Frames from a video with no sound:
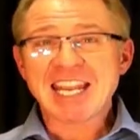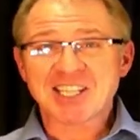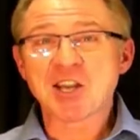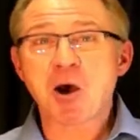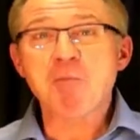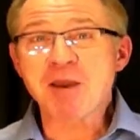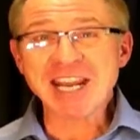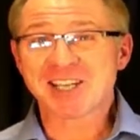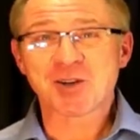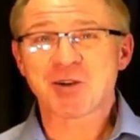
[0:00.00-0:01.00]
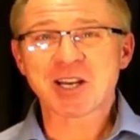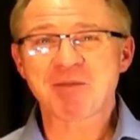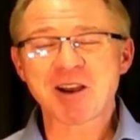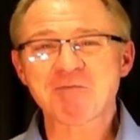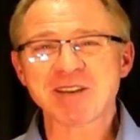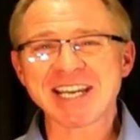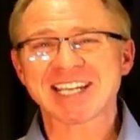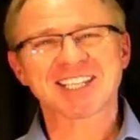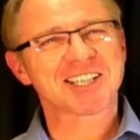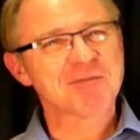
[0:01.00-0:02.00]
it's not me talking about
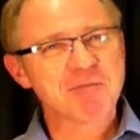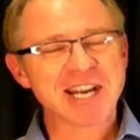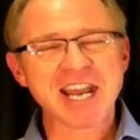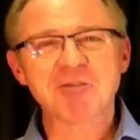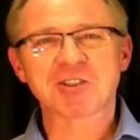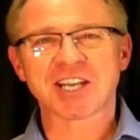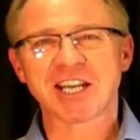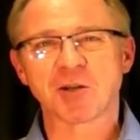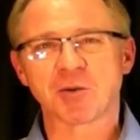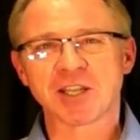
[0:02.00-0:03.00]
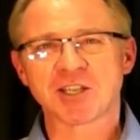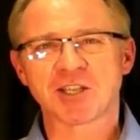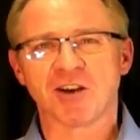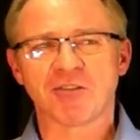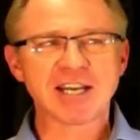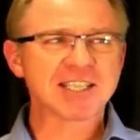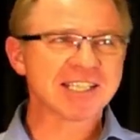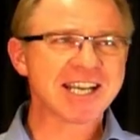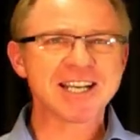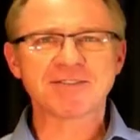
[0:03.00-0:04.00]
me, it's somebody else saying all this stuff, and
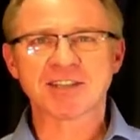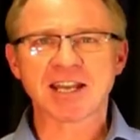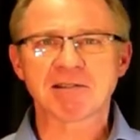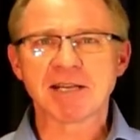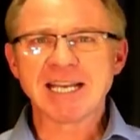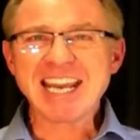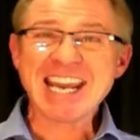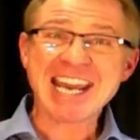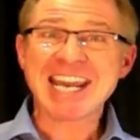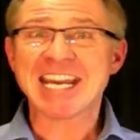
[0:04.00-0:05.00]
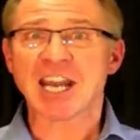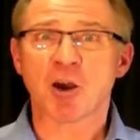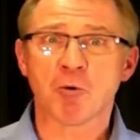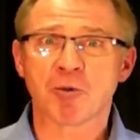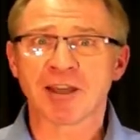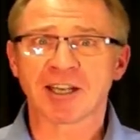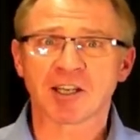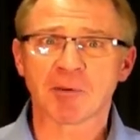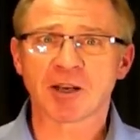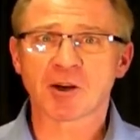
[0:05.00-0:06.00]
it saves that ego
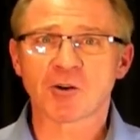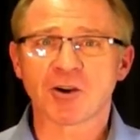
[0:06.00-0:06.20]
thing coming